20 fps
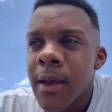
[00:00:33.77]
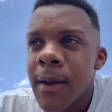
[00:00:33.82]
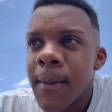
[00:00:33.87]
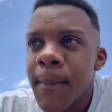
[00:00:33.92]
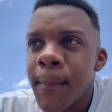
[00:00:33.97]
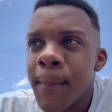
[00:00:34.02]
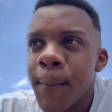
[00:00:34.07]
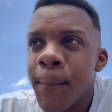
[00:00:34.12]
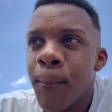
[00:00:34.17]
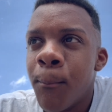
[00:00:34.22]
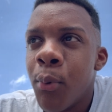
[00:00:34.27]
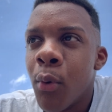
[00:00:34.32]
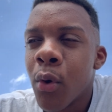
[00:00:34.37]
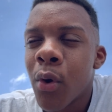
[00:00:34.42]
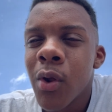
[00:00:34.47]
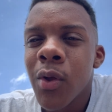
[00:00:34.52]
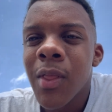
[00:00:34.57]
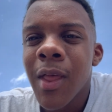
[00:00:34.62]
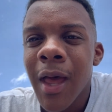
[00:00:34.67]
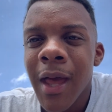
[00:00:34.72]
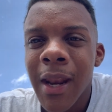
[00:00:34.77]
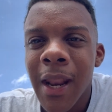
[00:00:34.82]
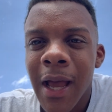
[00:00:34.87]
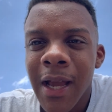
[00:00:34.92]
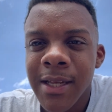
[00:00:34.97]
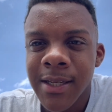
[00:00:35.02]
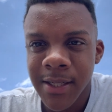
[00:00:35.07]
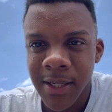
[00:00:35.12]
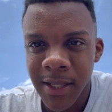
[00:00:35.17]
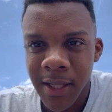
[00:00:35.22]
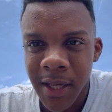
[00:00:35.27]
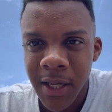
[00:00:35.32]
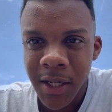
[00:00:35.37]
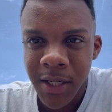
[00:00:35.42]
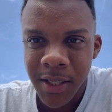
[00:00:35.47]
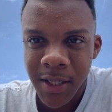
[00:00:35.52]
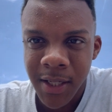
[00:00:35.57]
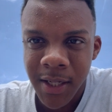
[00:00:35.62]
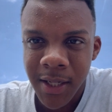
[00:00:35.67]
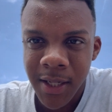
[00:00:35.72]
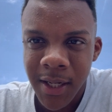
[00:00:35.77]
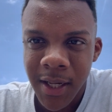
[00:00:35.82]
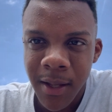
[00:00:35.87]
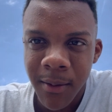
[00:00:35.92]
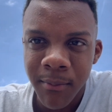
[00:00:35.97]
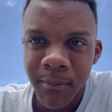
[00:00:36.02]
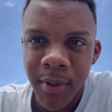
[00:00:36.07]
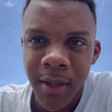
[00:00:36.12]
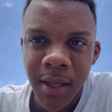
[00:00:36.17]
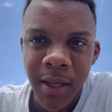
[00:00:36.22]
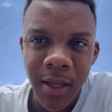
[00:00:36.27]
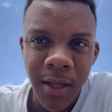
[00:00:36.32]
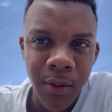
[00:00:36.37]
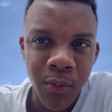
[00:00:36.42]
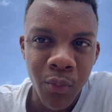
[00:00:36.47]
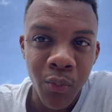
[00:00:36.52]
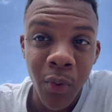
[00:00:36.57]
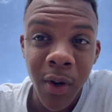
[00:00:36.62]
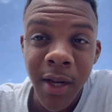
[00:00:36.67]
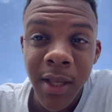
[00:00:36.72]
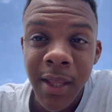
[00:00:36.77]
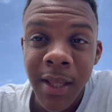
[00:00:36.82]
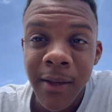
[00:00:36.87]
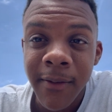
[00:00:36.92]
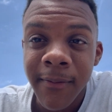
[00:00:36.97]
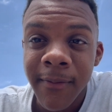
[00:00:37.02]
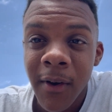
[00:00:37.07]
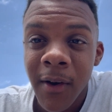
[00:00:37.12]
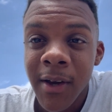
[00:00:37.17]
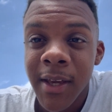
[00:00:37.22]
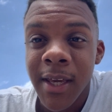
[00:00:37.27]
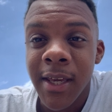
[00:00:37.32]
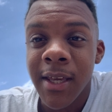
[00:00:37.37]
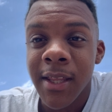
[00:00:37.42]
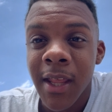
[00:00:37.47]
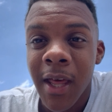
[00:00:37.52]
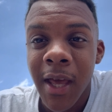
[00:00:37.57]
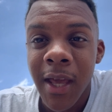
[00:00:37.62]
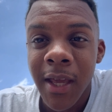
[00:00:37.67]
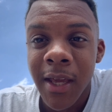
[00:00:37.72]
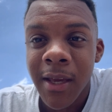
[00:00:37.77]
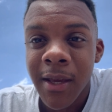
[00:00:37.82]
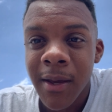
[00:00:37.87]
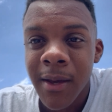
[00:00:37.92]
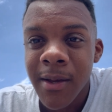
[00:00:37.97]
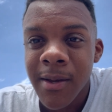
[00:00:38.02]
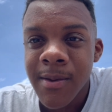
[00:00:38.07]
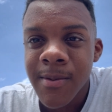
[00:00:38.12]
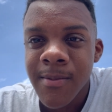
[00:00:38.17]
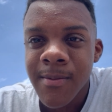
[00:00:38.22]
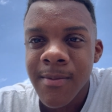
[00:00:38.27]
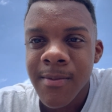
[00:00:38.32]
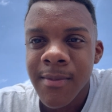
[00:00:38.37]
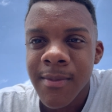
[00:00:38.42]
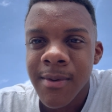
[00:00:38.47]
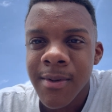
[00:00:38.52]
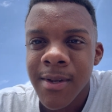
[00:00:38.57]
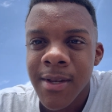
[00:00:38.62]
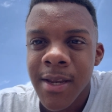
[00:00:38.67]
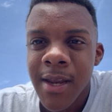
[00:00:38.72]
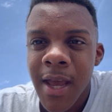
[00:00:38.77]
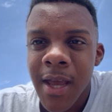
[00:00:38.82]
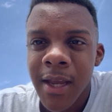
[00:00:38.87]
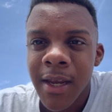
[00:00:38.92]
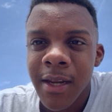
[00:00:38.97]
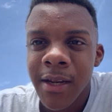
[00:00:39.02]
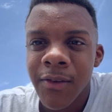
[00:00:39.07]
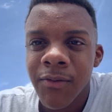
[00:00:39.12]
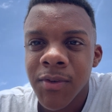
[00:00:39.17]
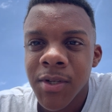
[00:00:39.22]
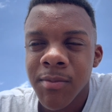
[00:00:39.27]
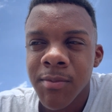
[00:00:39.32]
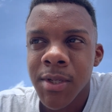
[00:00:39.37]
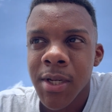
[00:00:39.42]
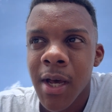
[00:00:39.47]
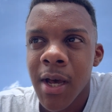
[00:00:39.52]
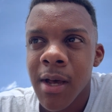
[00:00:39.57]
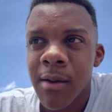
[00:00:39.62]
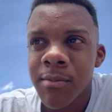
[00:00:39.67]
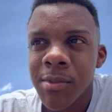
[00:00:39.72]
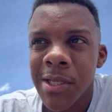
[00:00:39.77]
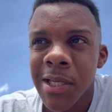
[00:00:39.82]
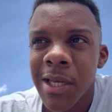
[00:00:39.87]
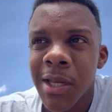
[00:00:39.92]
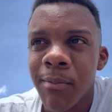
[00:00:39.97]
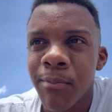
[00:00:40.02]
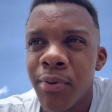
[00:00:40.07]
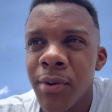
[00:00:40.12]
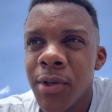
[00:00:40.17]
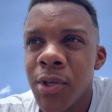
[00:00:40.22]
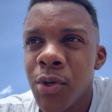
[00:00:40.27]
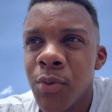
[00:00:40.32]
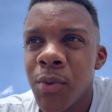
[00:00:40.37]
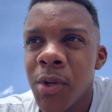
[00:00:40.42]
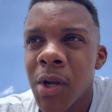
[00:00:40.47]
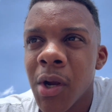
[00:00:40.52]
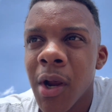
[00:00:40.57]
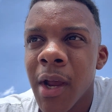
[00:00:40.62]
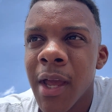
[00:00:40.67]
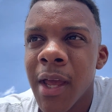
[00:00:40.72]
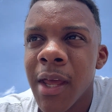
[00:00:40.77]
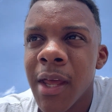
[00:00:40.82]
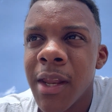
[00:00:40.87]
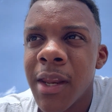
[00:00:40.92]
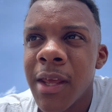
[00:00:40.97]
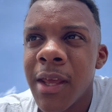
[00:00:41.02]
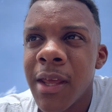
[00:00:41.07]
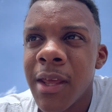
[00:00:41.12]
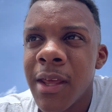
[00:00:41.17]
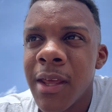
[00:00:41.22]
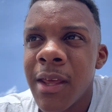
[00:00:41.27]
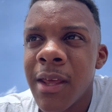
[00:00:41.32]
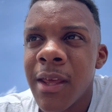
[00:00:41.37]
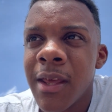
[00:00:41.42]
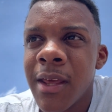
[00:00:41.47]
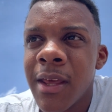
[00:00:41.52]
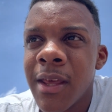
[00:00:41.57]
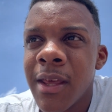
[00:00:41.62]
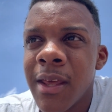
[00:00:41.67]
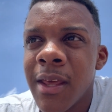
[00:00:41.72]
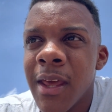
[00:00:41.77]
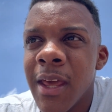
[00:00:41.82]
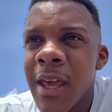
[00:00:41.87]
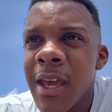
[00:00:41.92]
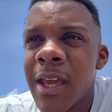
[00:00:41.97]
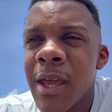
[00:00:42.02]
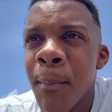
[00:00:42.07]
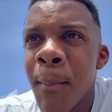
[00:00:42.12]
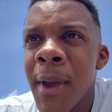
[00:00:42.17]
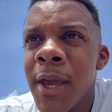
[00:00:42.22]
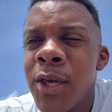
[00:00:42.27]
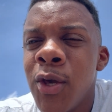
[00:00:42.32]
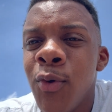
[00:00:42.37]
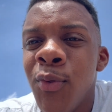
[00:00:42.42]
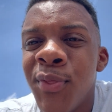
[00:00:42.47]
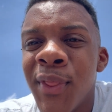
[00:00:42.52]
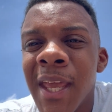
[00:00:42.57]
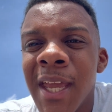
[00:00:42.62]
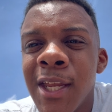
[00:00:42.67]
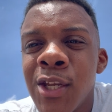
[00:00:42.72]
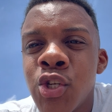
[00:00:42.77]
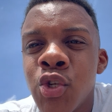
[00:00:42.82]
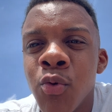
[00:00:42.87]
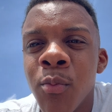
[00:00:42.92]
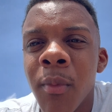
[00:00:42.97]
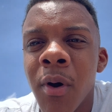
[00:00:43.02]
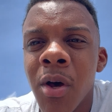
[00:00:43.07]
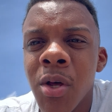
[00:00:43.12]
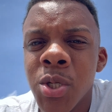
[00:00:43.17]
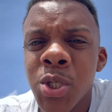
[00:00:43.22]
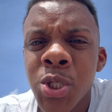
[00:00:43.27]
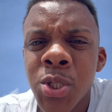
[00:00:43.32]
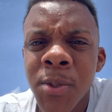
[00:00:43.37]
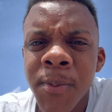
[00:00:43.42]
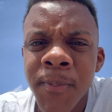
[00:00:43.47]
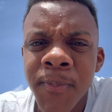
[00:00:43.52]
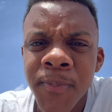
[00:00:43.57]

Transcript: borderline isolation can be really fucking like negative sometimes. It can put you in your head. It can make you think too much.